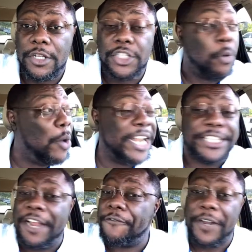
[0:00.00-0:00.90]
So
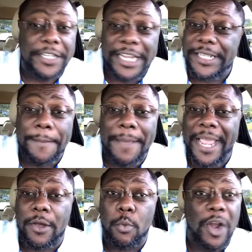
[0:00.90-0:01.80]
what difference does it
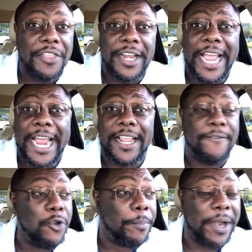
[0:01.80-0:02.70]
make whether or not
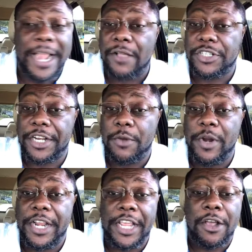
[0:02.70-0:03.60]
if you pronouncing it
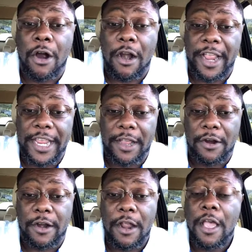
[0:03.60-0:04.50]
with
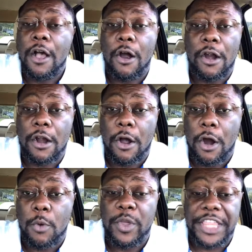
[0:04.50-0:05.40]
ER
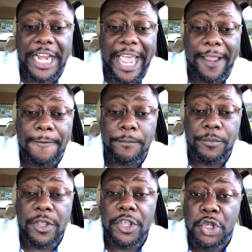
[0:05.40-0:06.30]
or with an A?
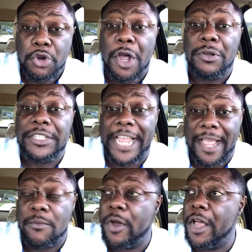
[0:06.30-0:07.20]
You know
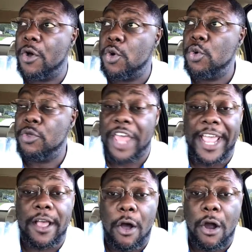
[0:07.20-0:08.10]
damn well who
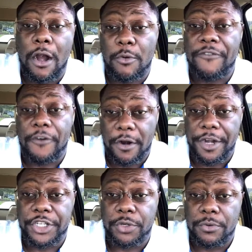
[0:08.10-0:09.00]
they are
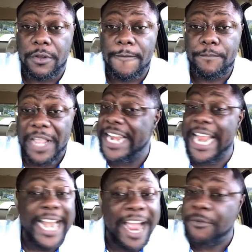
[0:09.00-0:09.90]
referring to. And
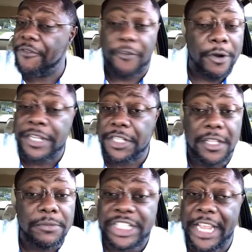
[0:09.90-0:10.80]
they're not referring to
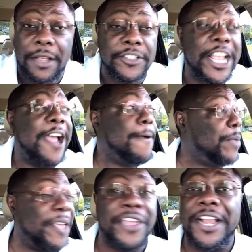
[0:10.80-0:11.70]
themselves,
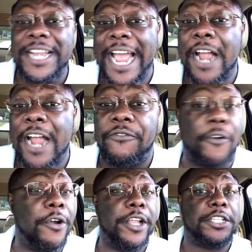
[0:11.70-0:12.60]
and they're not
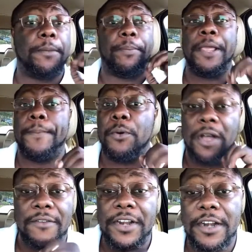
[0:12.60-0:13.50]
referring to people
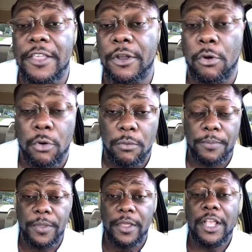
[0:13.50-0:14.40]
of another group.
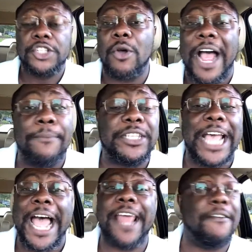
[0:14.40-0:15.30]
So I'm
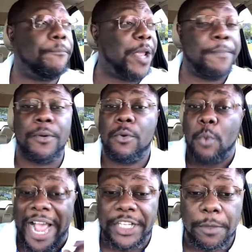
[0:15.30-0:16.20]
tired of people,
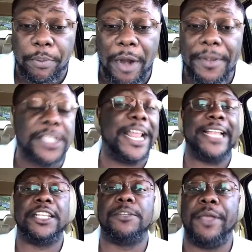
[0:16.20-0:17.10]
white supremacists
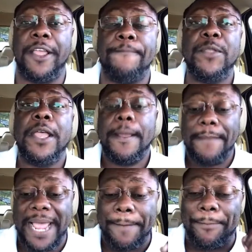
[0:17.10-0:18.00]
like this man,
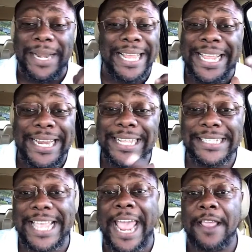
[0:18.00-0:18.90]
playing
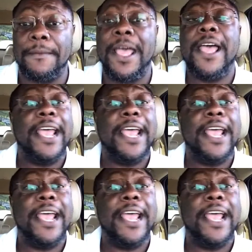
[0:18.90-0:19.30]
this game.